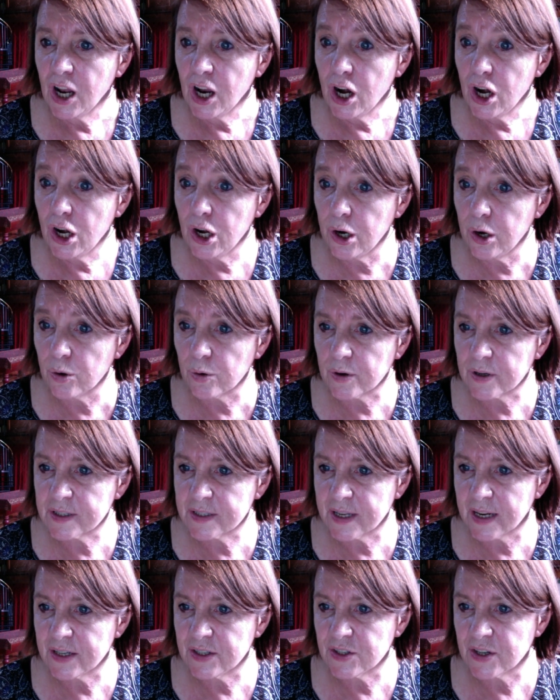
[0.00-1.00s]
Look,
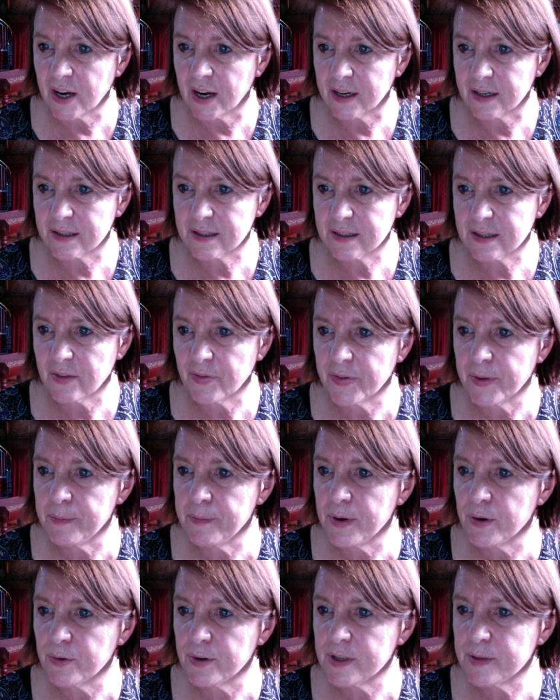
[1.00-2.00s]
said Jax, the
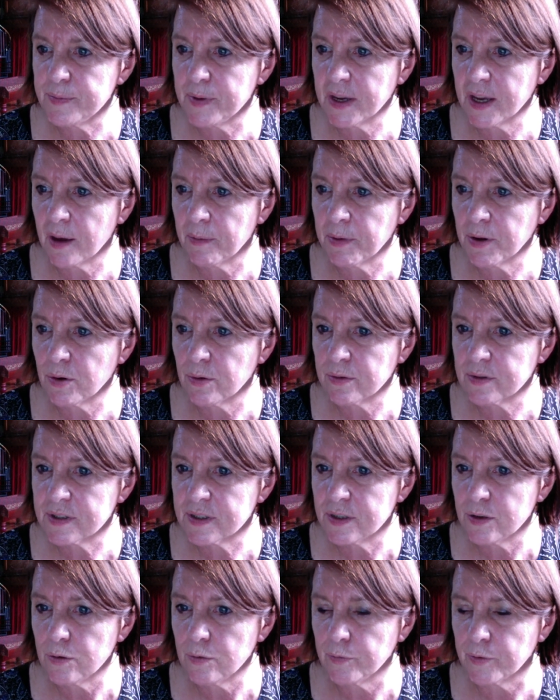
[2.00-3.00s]
mirror's becoming all
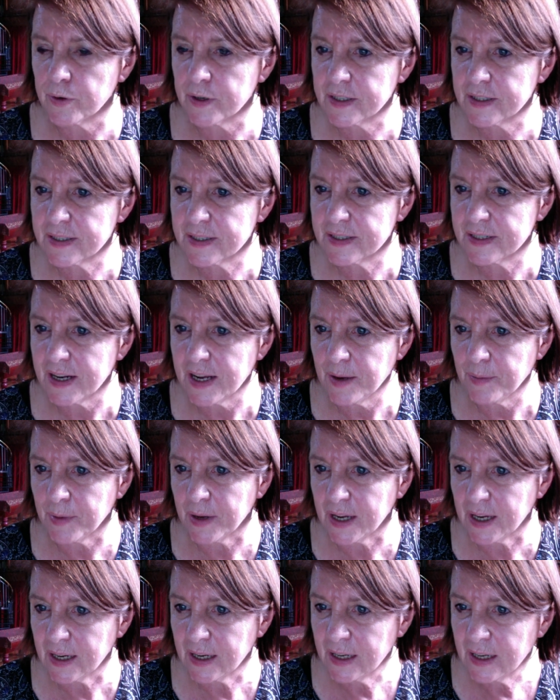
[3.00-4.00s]
silver and
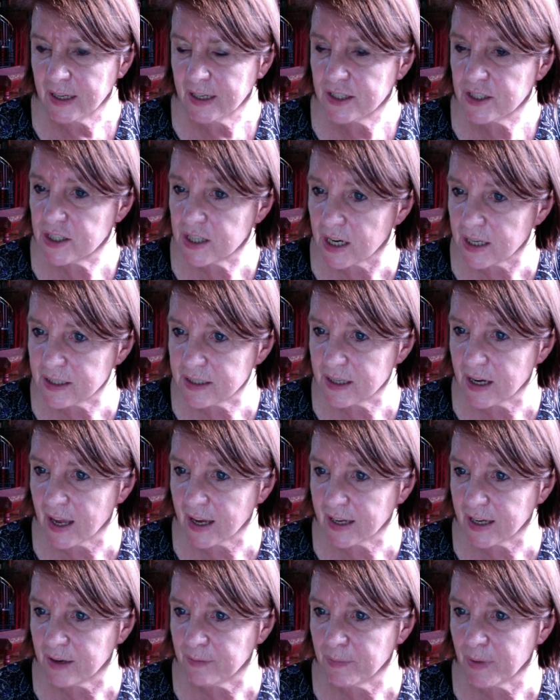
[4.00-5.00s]
steamy, just
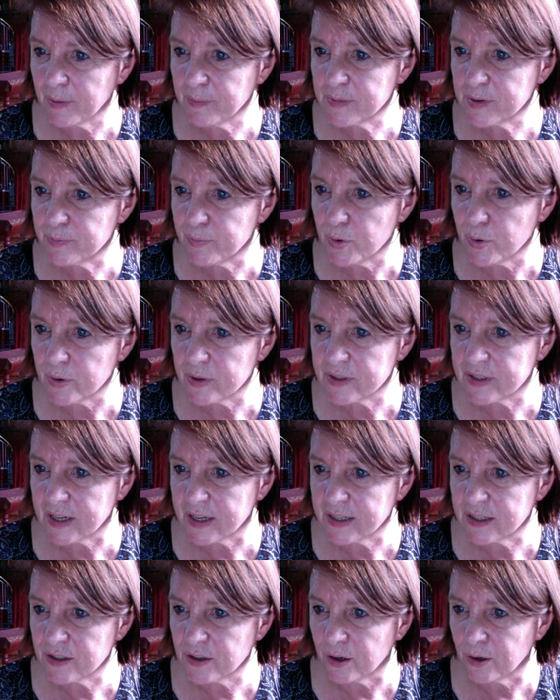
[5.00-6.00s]
like in Mum's book, said
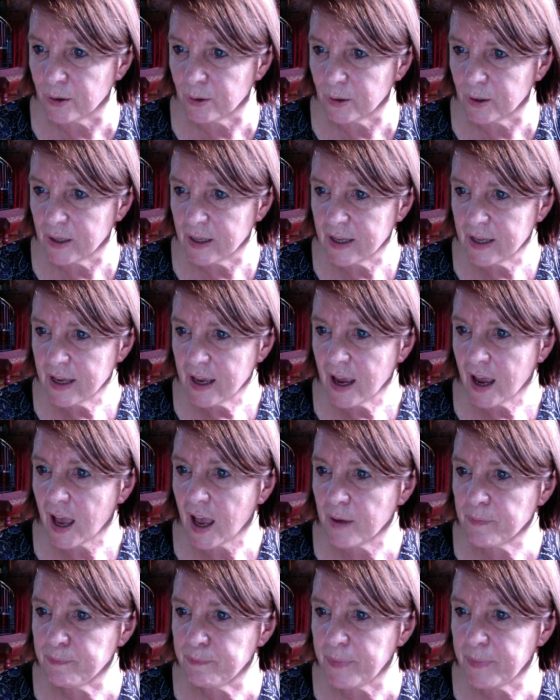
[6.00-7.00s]
Toll.
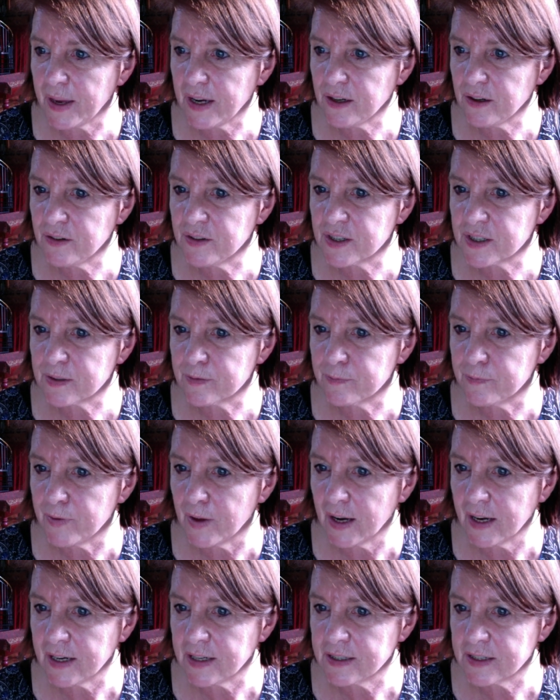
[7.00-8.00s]
I bet you just fell
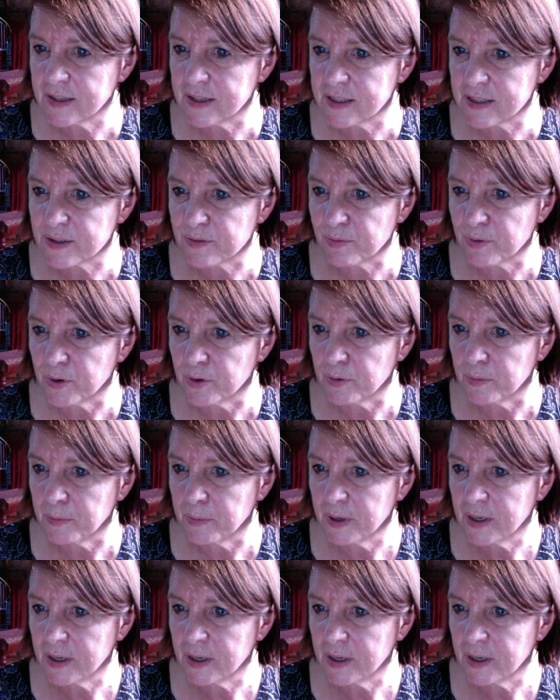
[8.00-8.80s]
into this room,